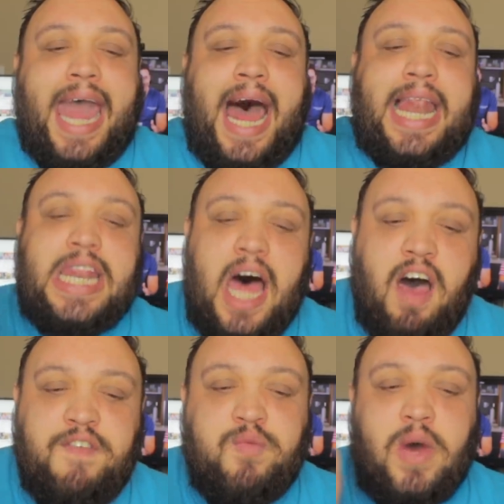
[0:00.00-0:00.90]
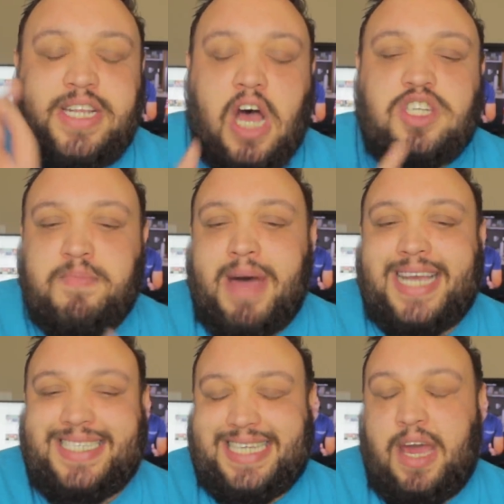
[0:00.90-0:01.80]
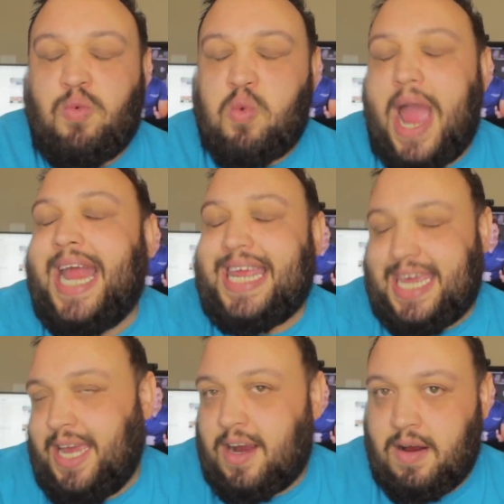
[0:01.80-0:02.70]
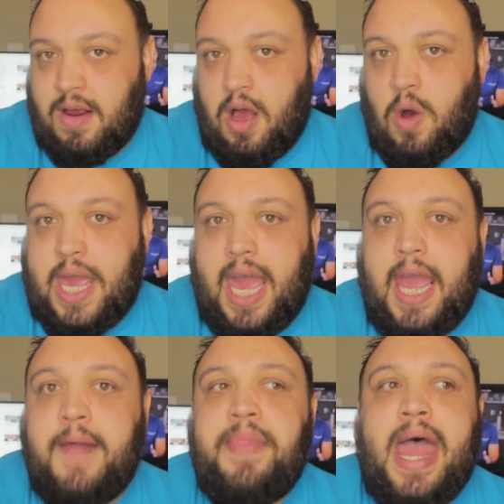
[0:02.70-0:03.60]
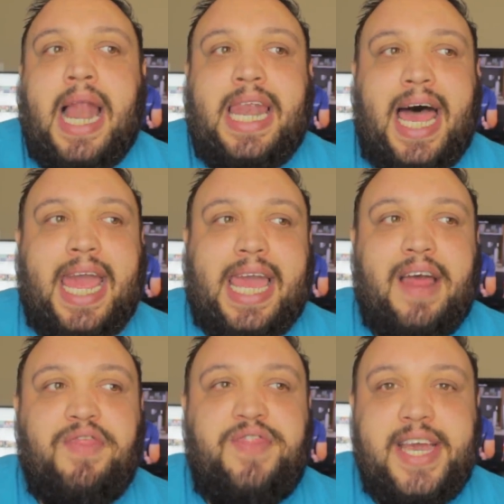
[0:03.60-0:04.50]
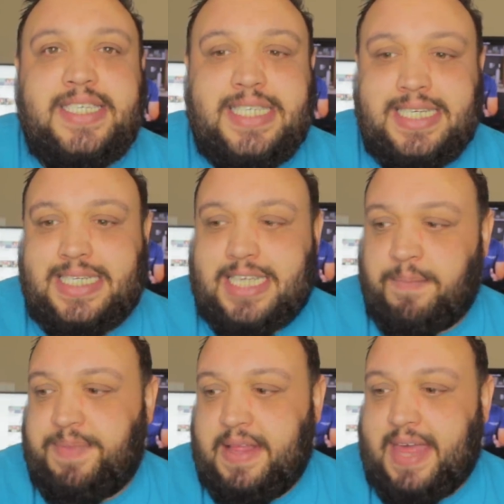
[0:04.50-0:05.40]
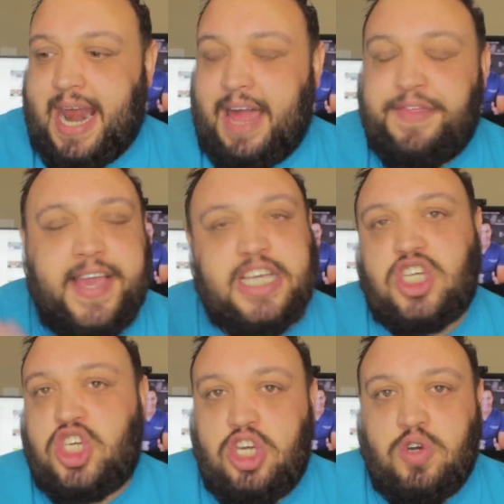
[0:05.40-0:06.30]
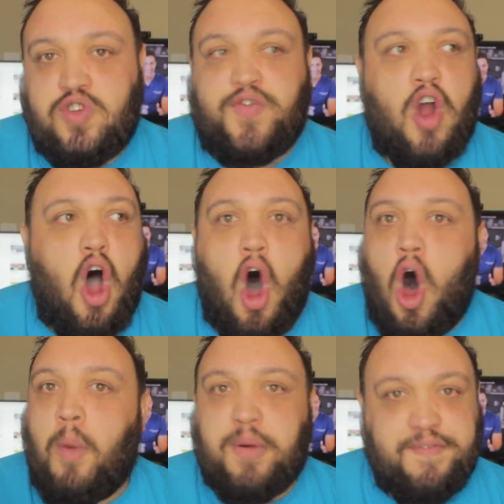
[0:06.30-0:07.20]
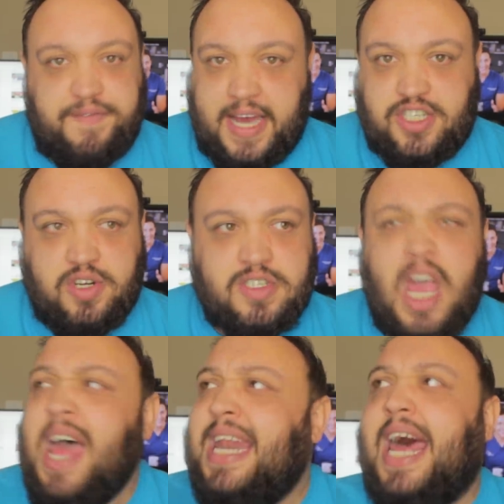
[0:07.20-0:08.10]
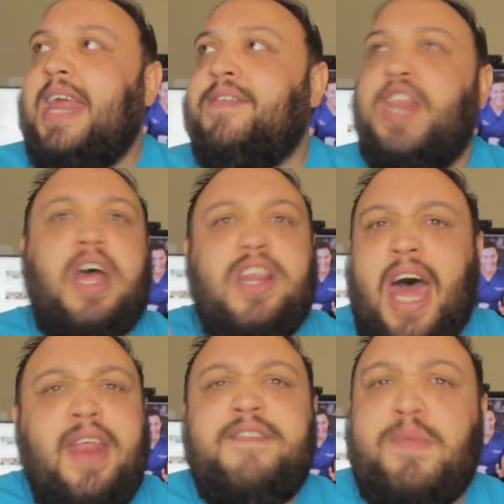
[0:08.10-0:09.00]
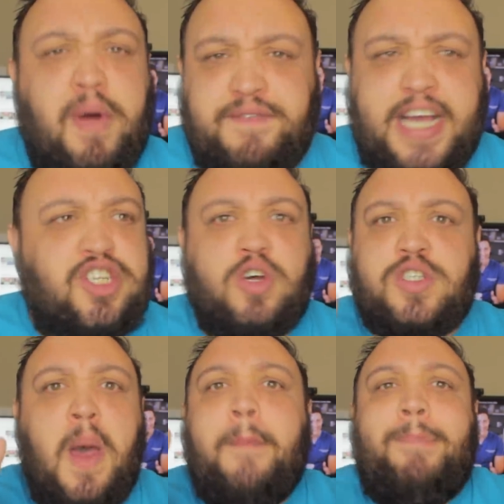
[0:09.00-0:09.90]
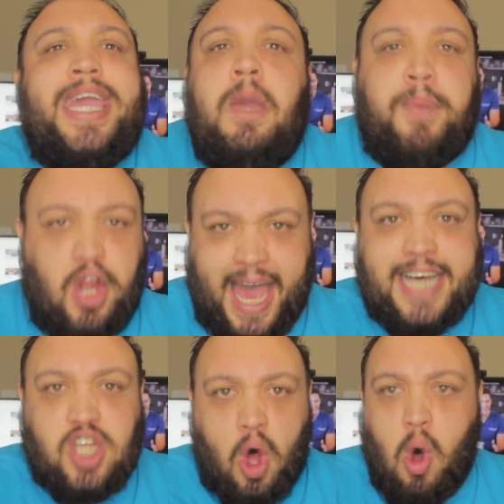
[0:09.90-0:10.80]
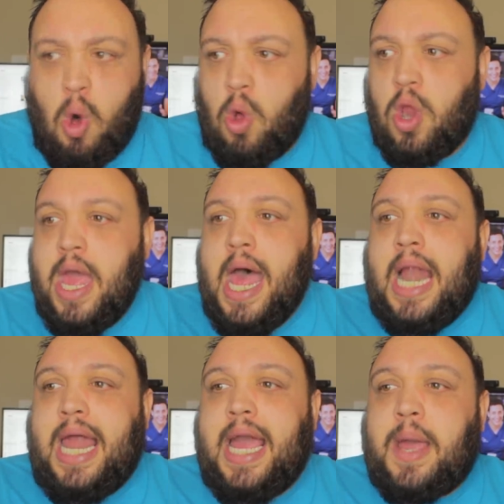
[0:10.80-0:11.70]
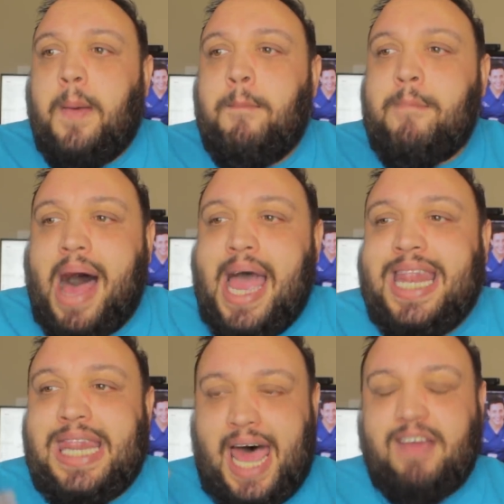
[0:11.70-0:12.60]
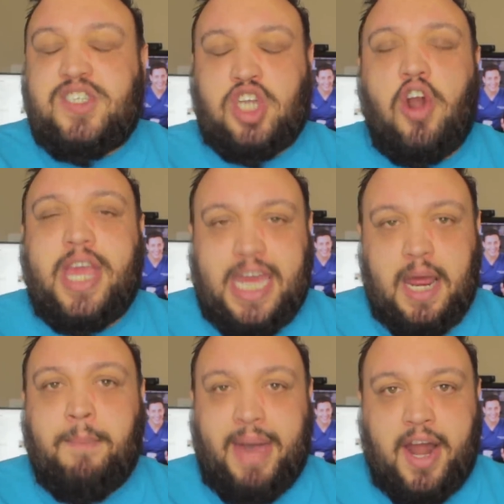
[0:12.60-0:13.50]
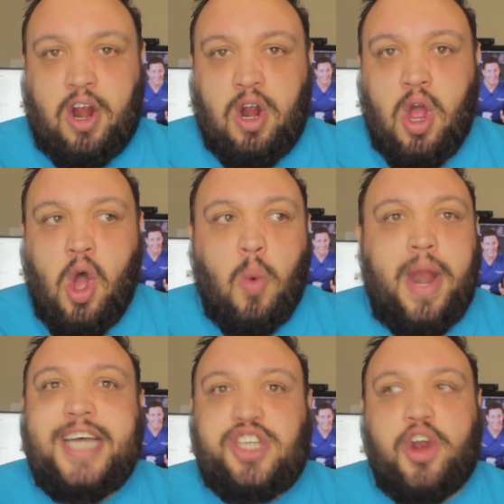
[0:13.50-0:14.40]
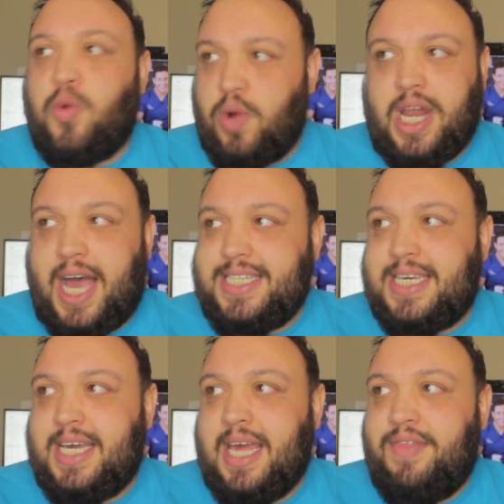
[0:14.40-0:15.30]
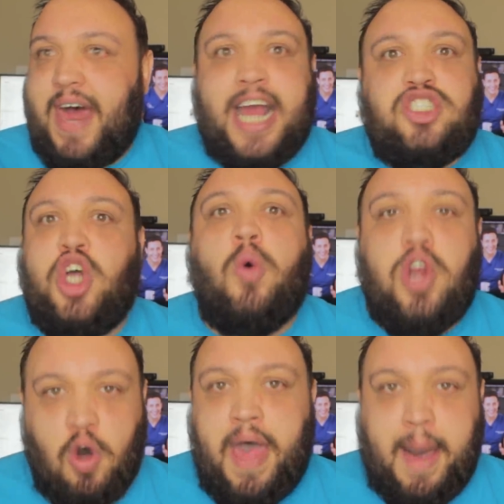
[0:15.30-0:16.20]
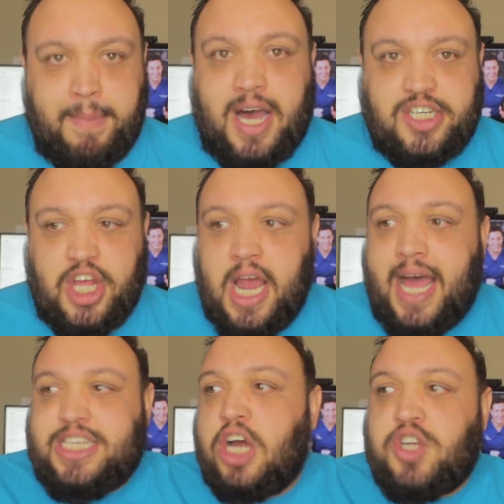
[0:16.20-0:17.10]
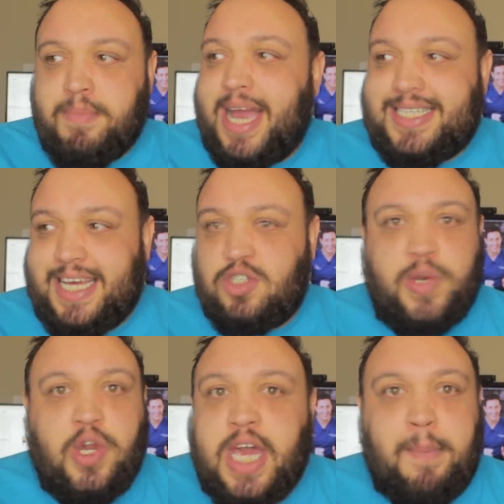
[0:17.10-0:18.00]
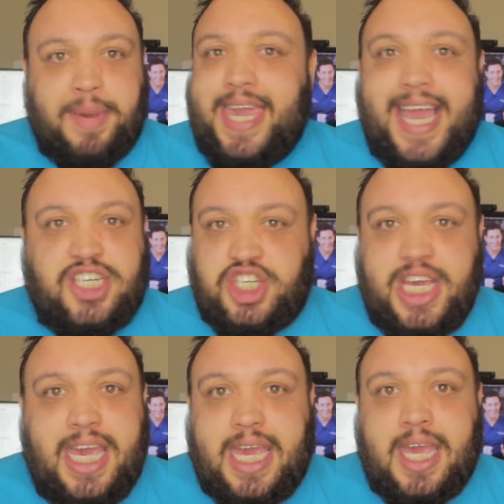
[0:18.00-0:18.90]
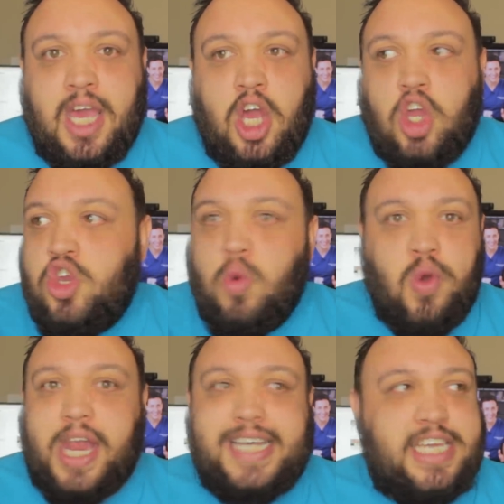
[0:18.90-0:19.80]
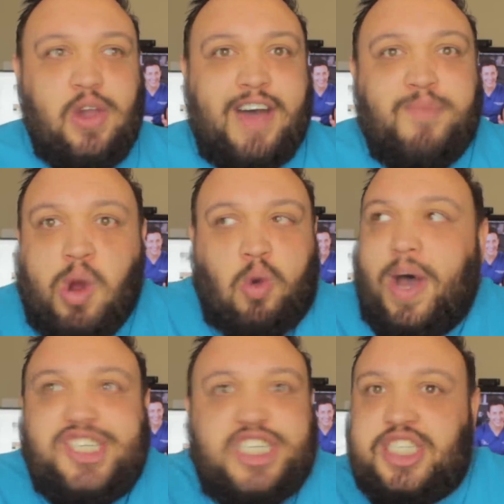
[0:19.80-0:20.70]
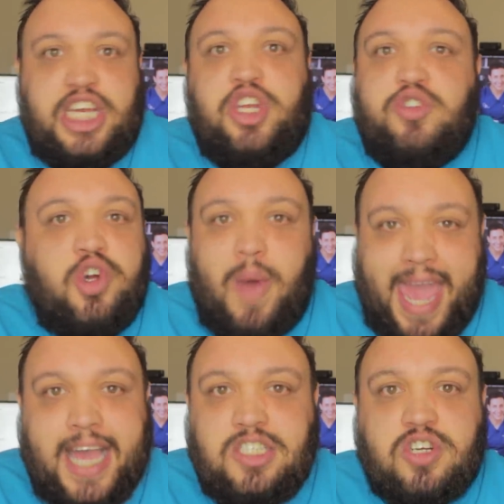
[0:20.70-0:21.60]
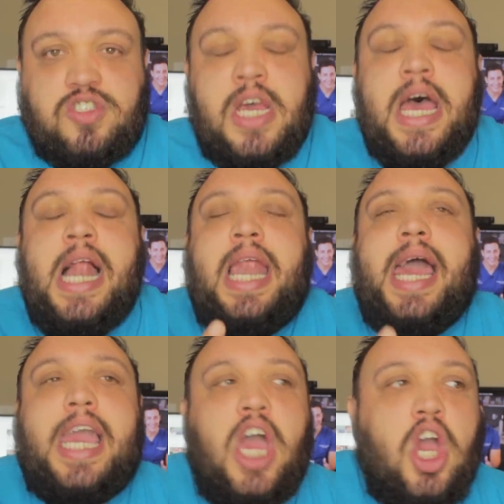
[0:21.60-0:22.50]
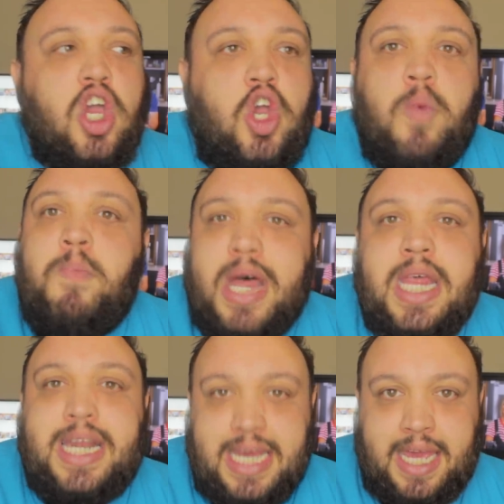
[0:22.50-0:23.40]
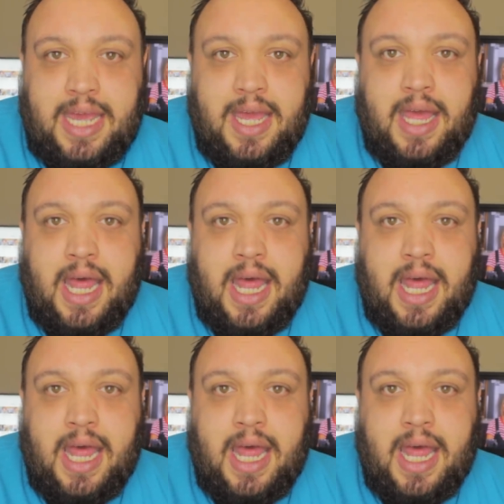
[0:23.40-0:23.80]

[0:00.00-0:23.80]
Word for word: And I love what Dr. Mike said right here, okay? Like, this is something that I think is huge for all professionals. Not, even, not, not even professionals, people as a whole. Like, my life started getting better when I started realizing that I don't know that much. Like Dr. Mike says, when you get a PhD, you realize that you have more questions than you do answers. Like, humility